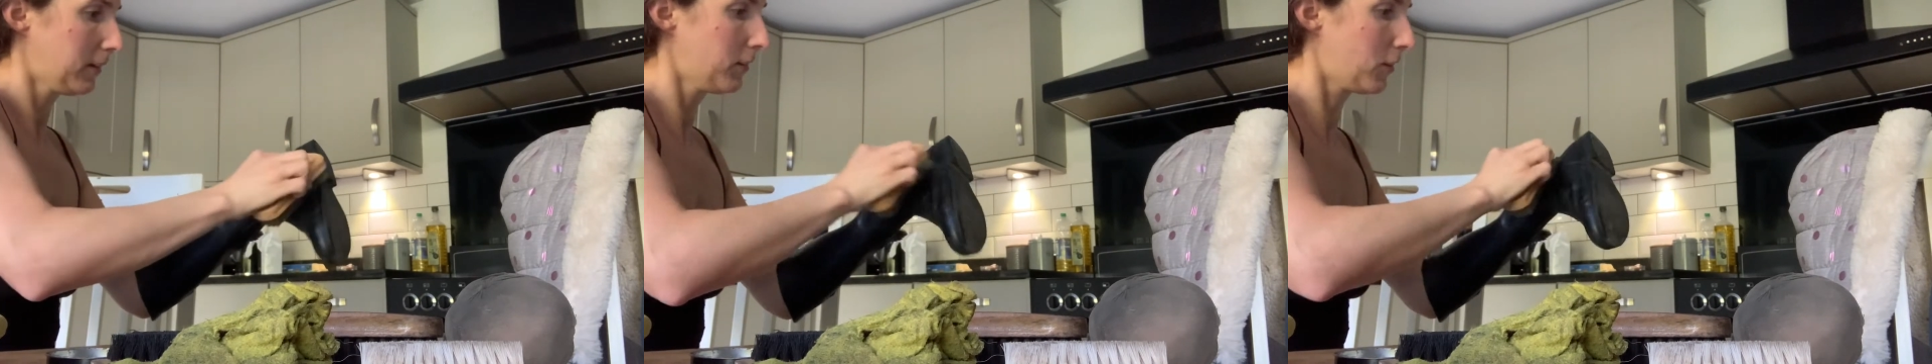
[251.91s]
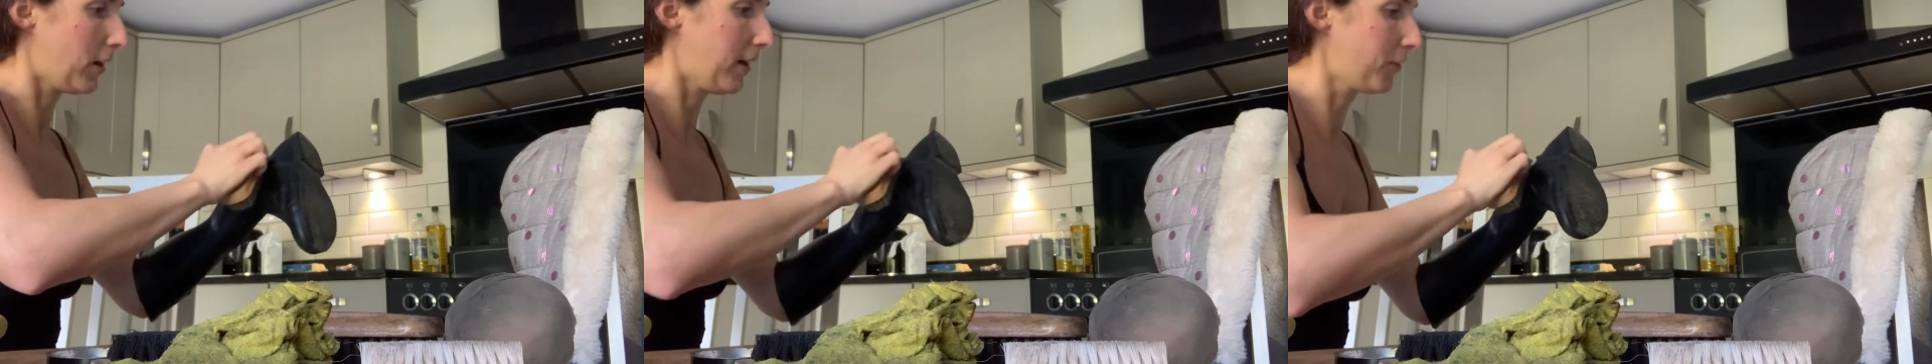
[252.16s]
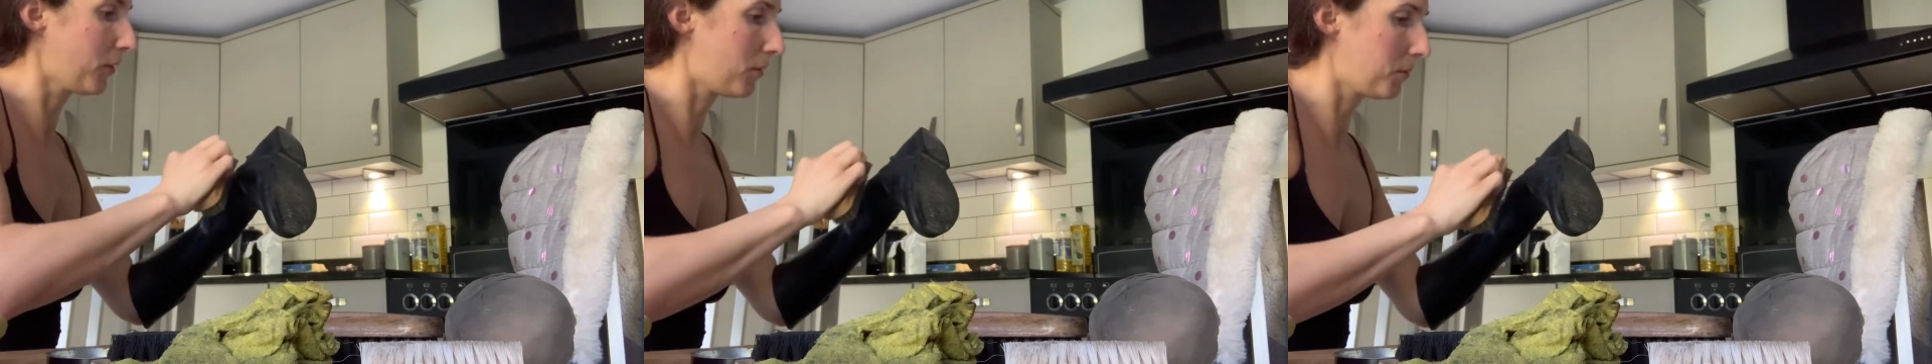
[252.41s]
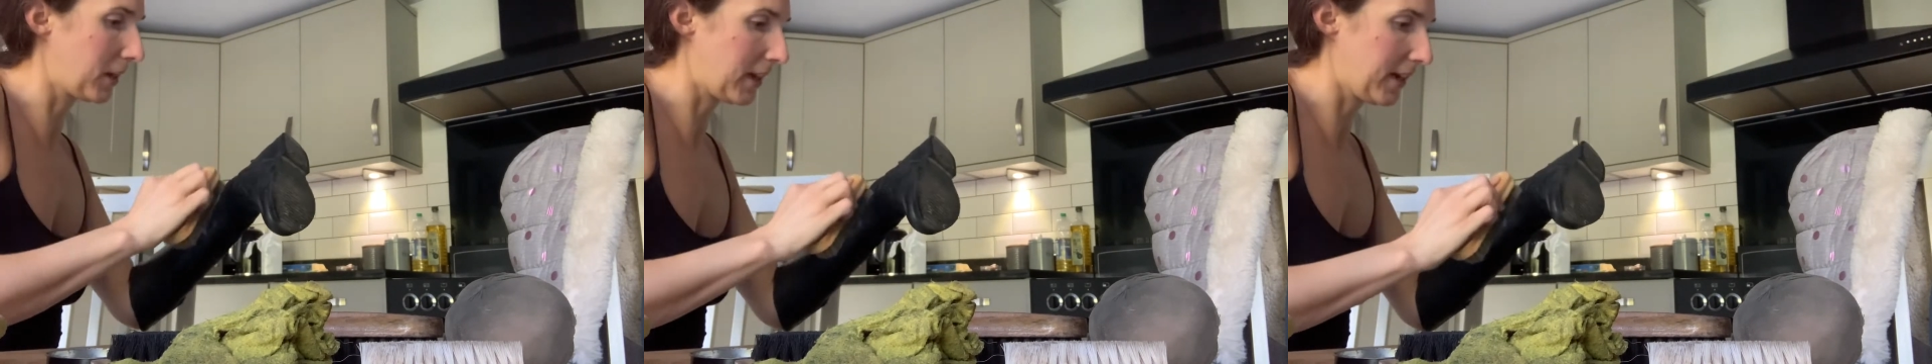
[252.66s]
Not everyone
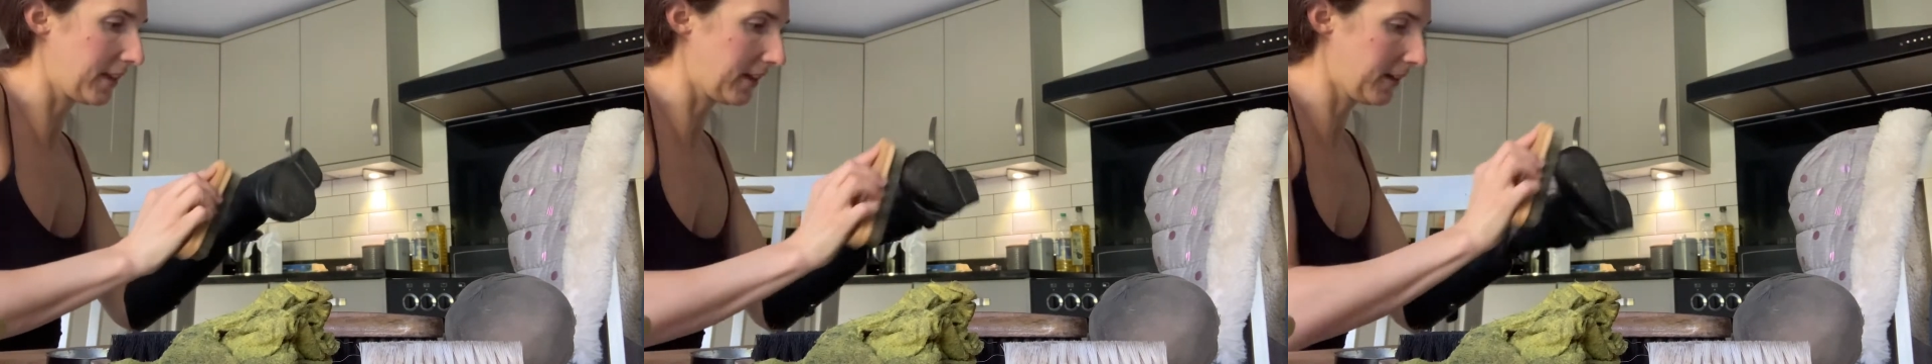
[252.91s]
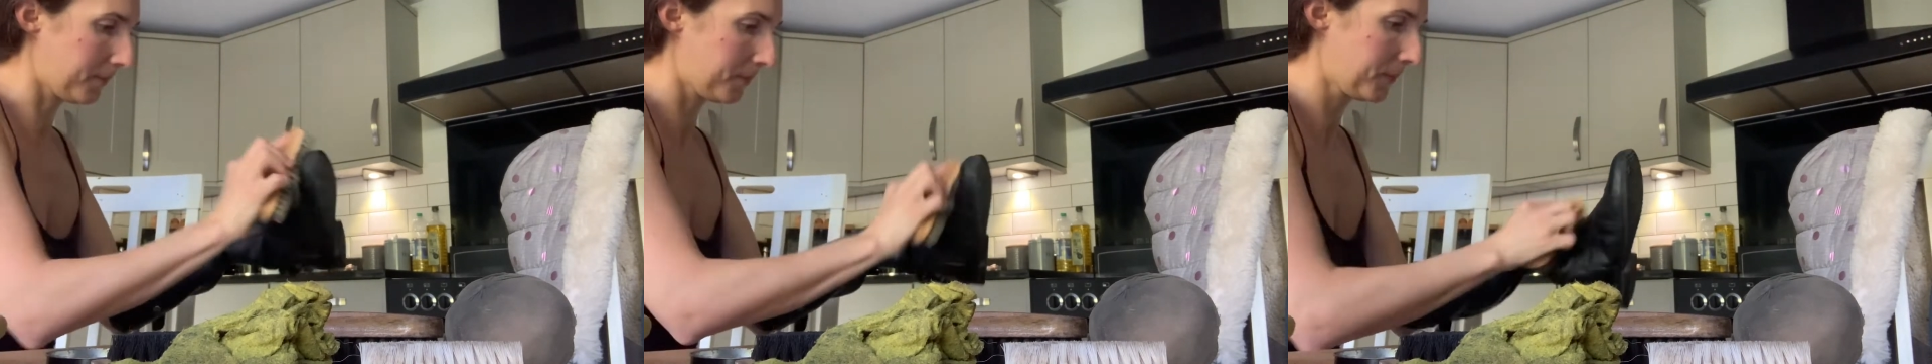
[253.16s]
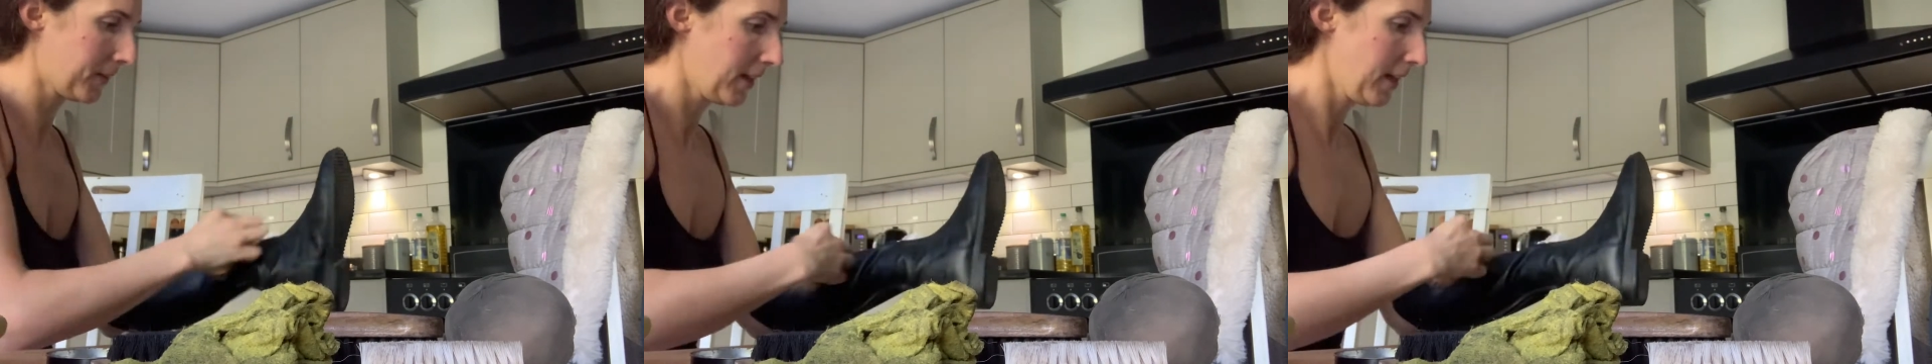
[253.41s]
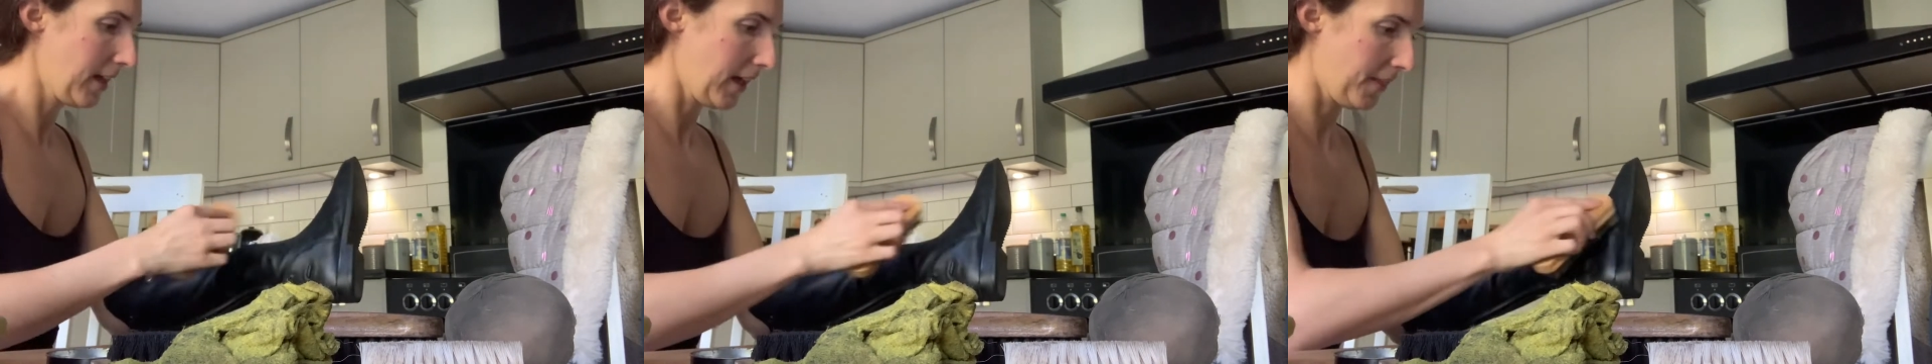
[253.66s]
would like that.
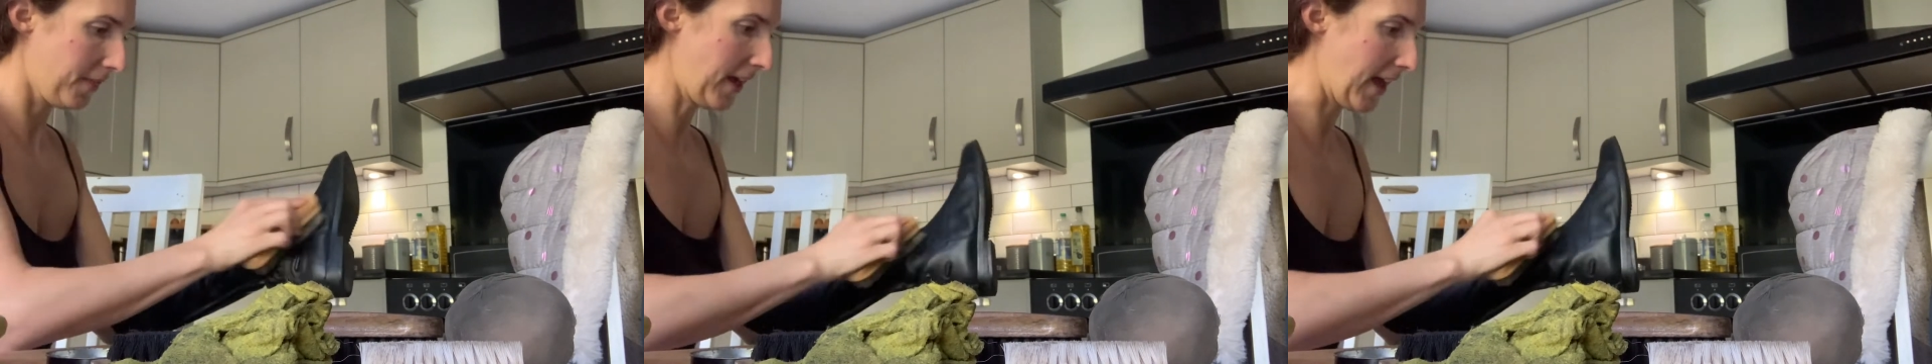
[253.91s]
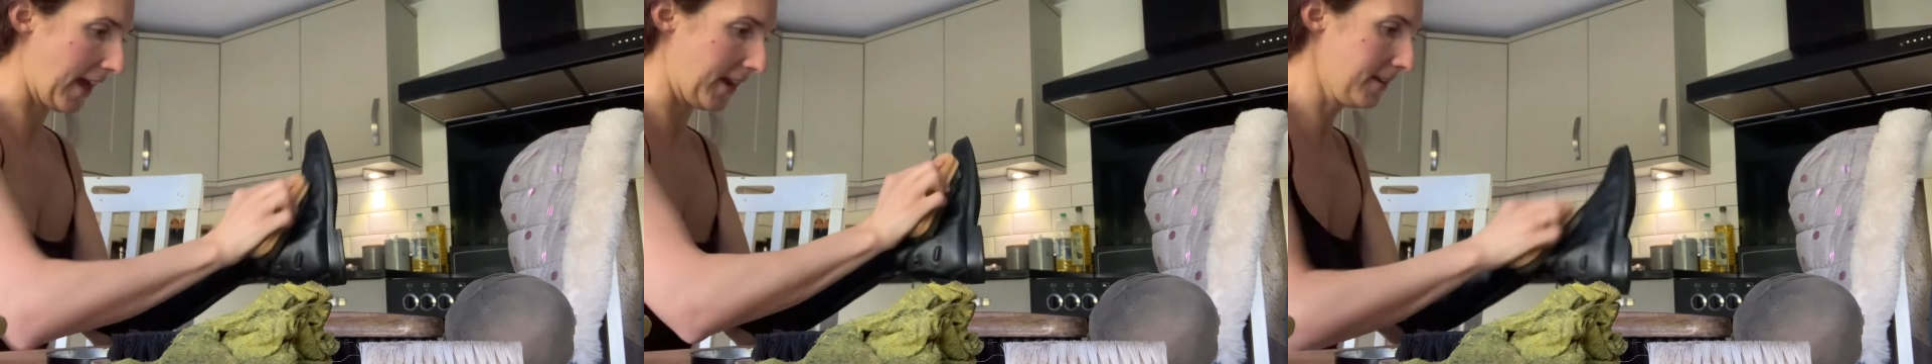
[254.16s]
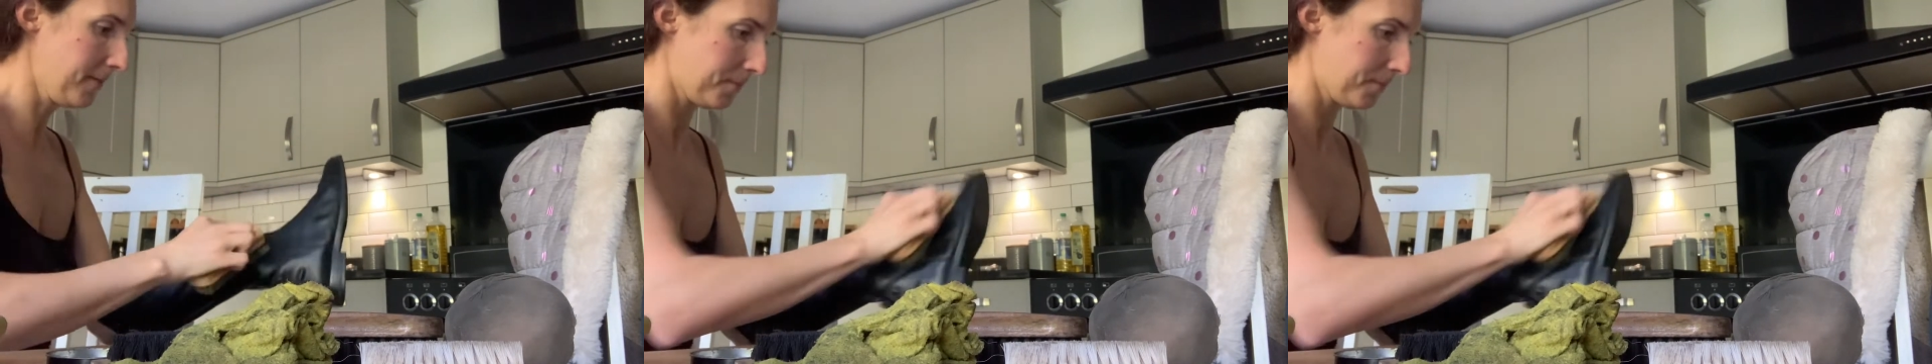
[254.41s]
And then,